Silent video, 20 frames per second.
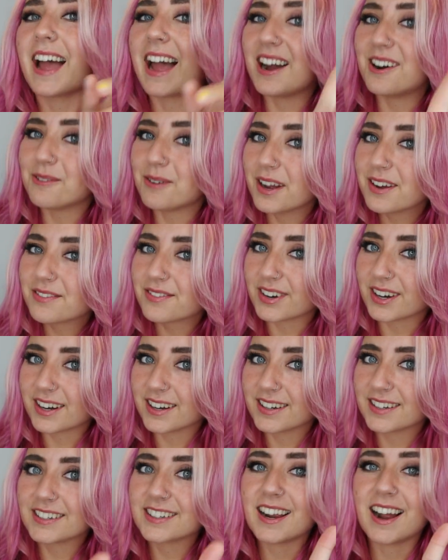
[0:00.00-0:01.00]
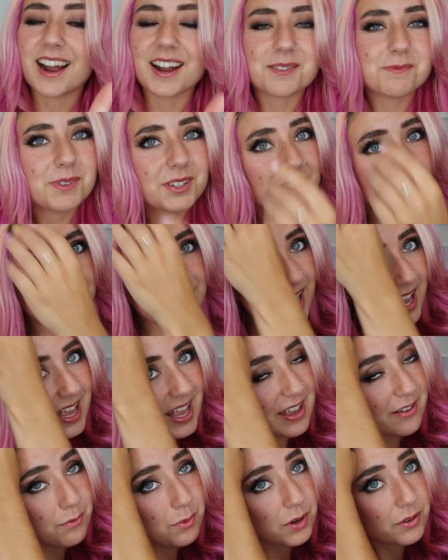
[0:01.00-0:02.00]
However, I will
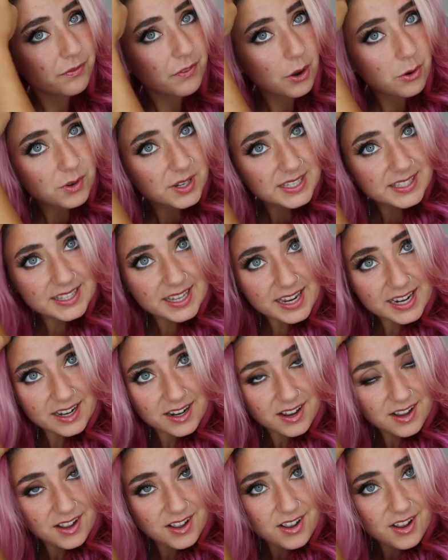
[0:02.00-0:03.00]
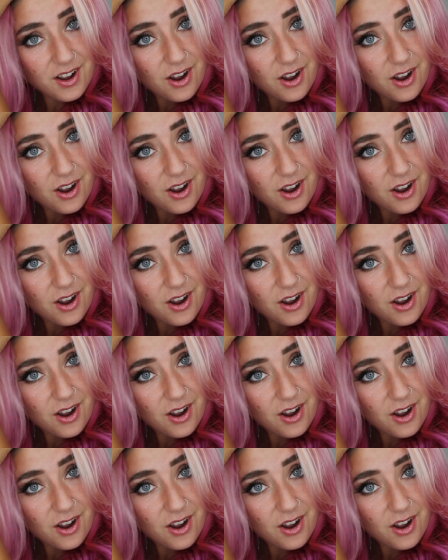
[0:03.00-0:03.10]
say if we're focusing